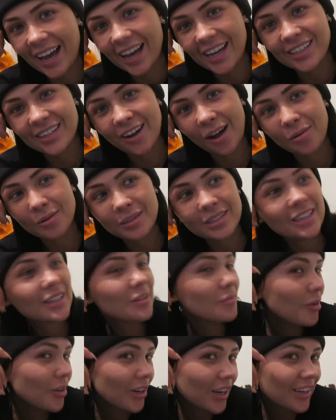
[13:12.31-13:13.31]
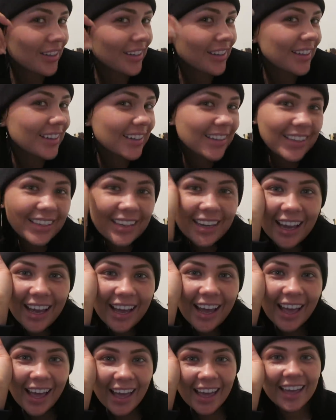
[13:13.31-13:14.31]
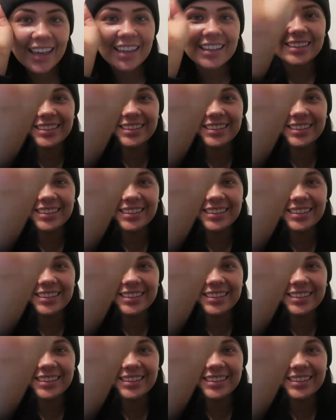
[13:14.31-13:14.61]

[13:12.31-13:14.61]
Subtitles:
and I will see you in the morning. Good night.